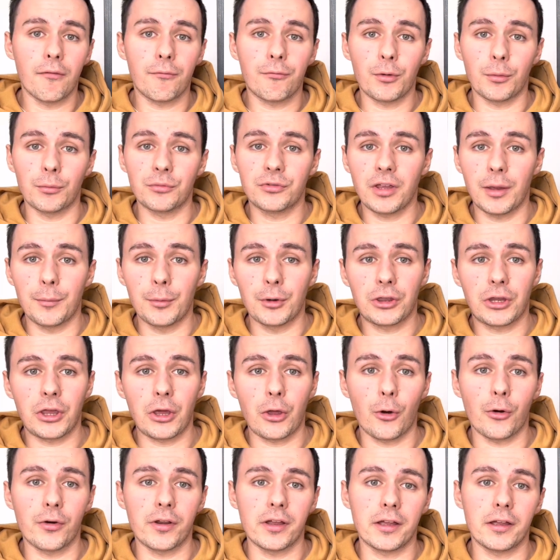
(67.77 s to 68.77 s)
from
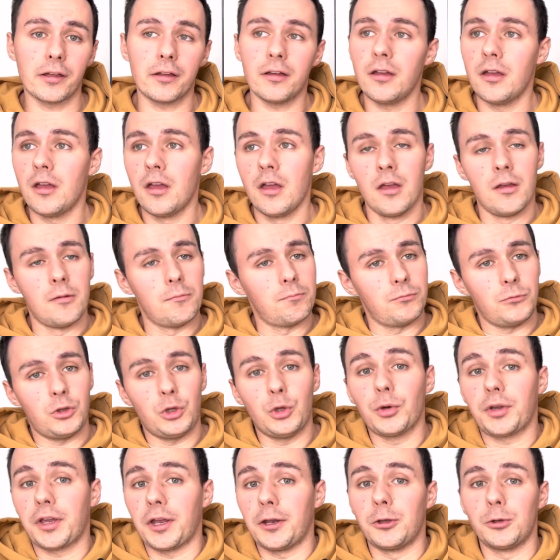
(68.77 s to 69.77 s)
SaberTheory,
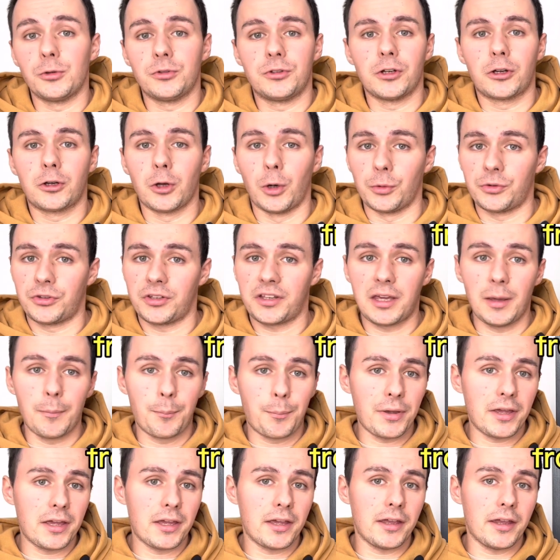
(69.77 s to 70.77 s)
you can use the code
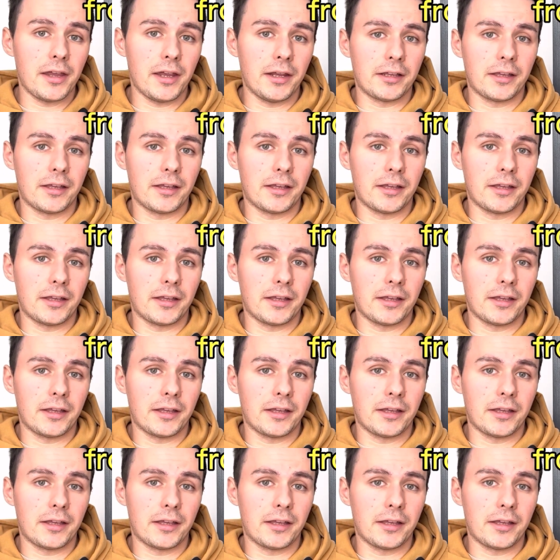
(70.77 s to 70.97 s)
Skippy.